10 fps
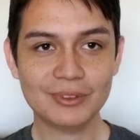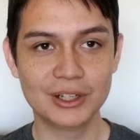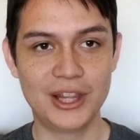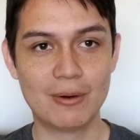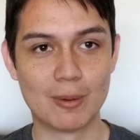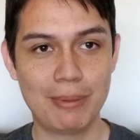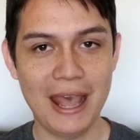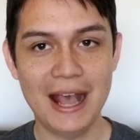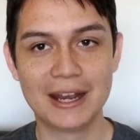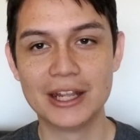they were
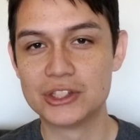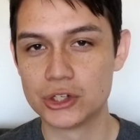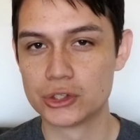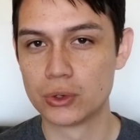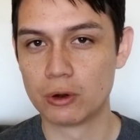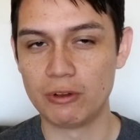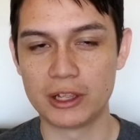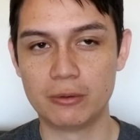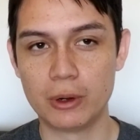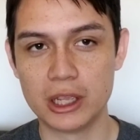bad, it's just sort of
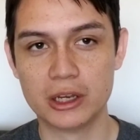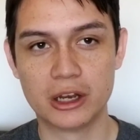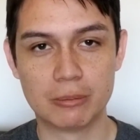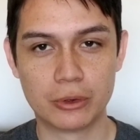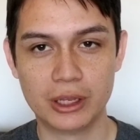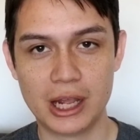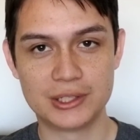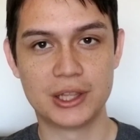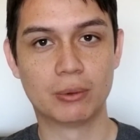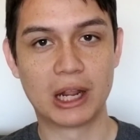like we ended up
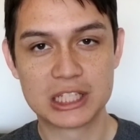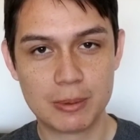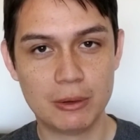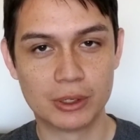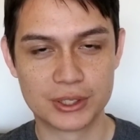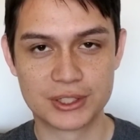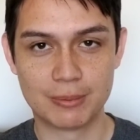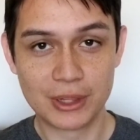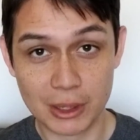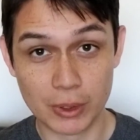realizing the recipe wasn't
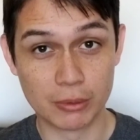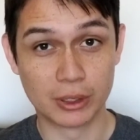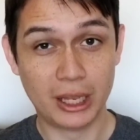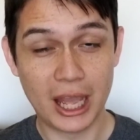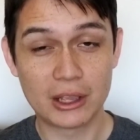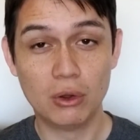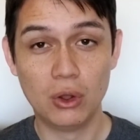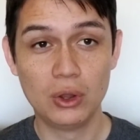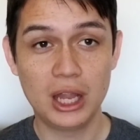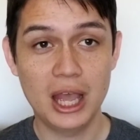something that we would like a
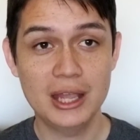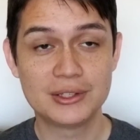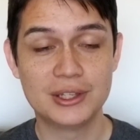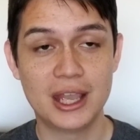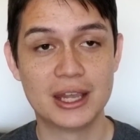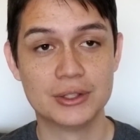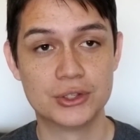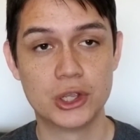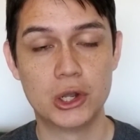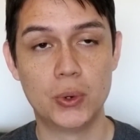whole lot, and
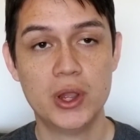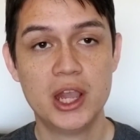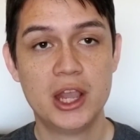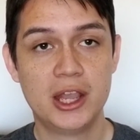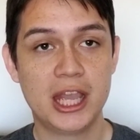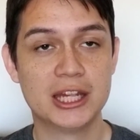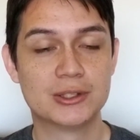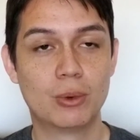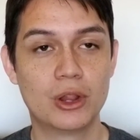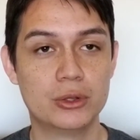so it's
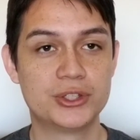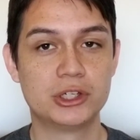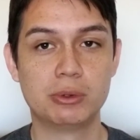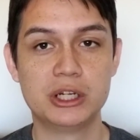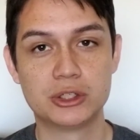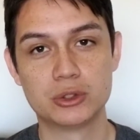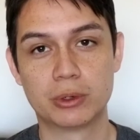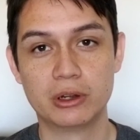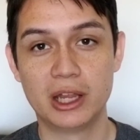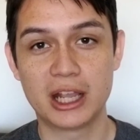one of those situations where
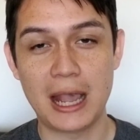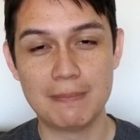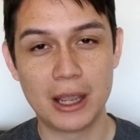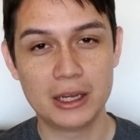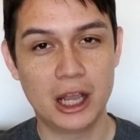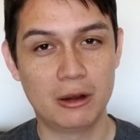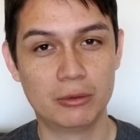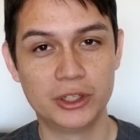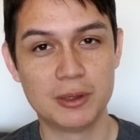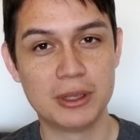you're like, I might not
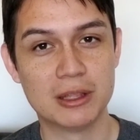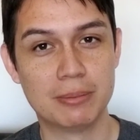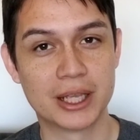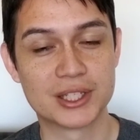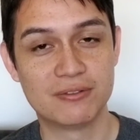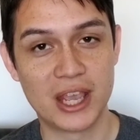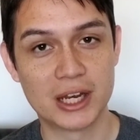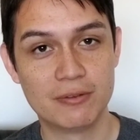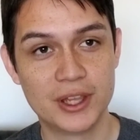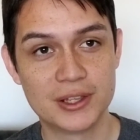really be the biggest fan
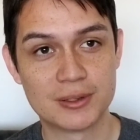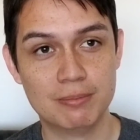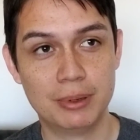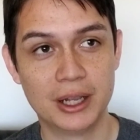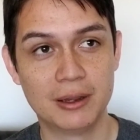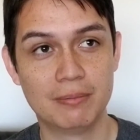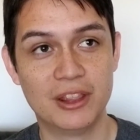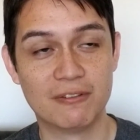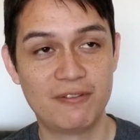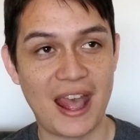of this, but the
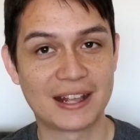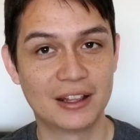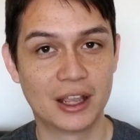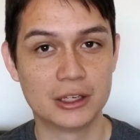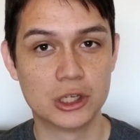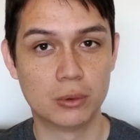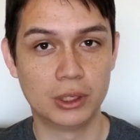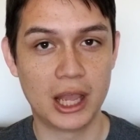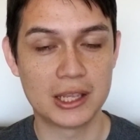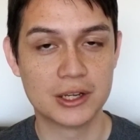fact that I don't
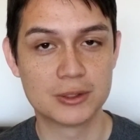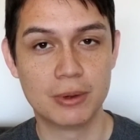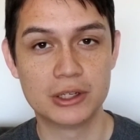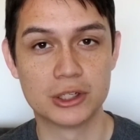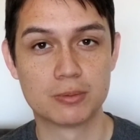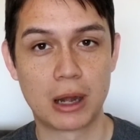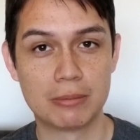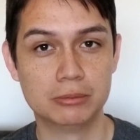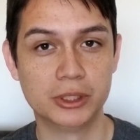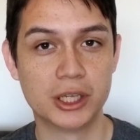like it as much is
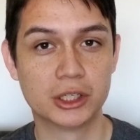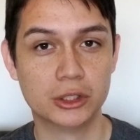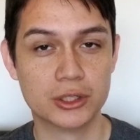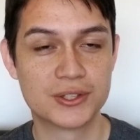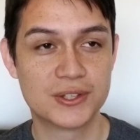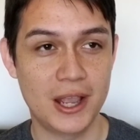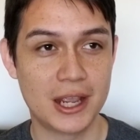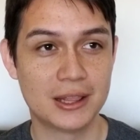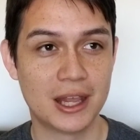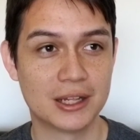probably a good
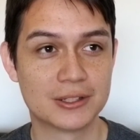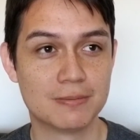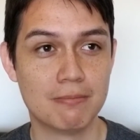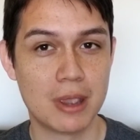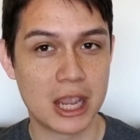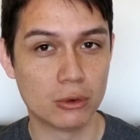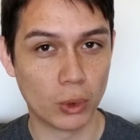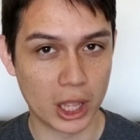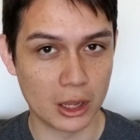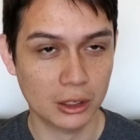sign that it's made
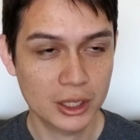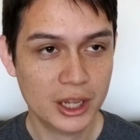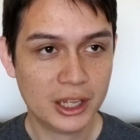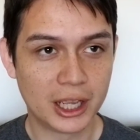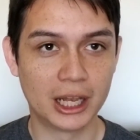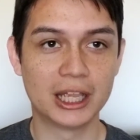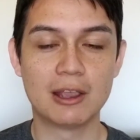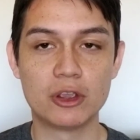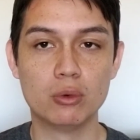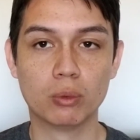well. Kind of like
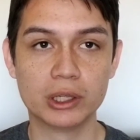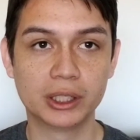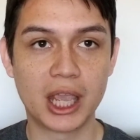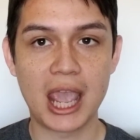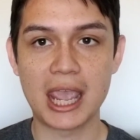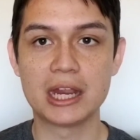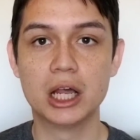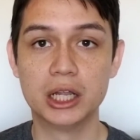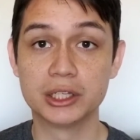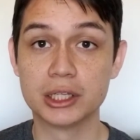if you really hate
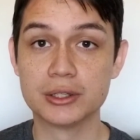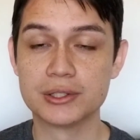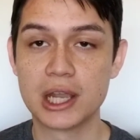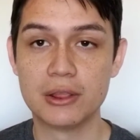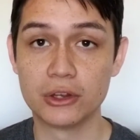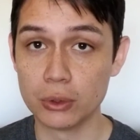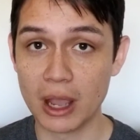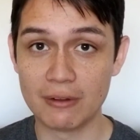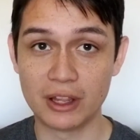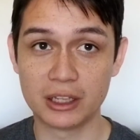onions and then you
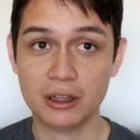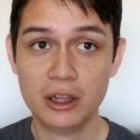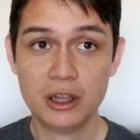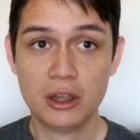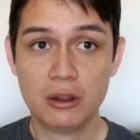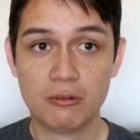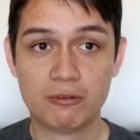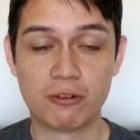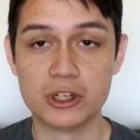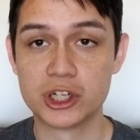have like
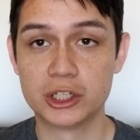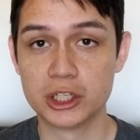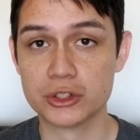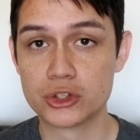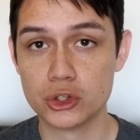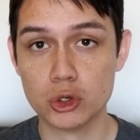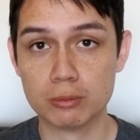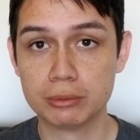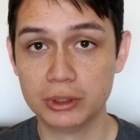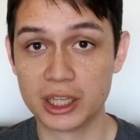French onion
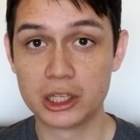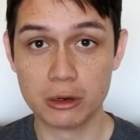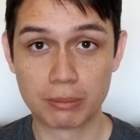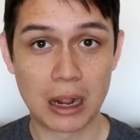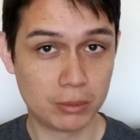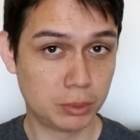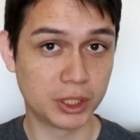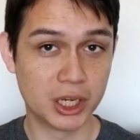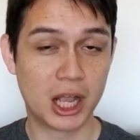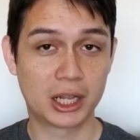soup, like you're
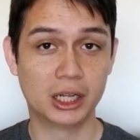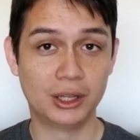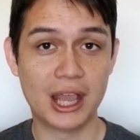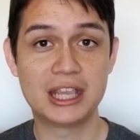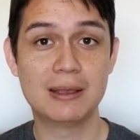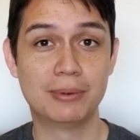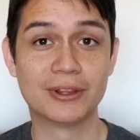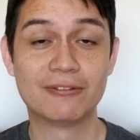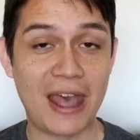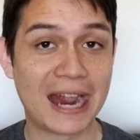probably not going to like it, but the
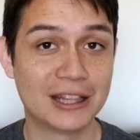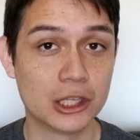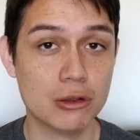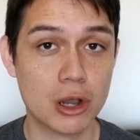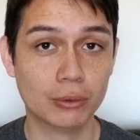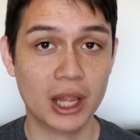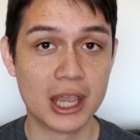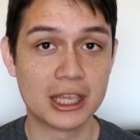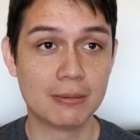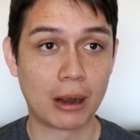fact that you don't
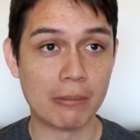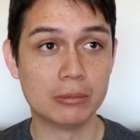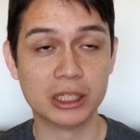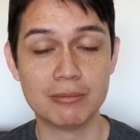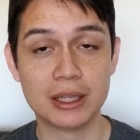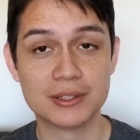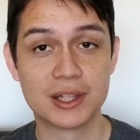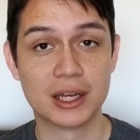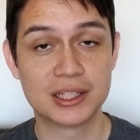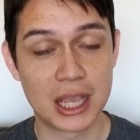like it probably means
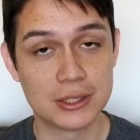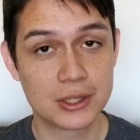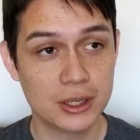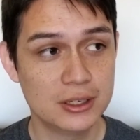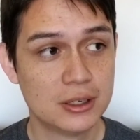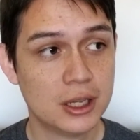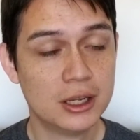that it tastes good.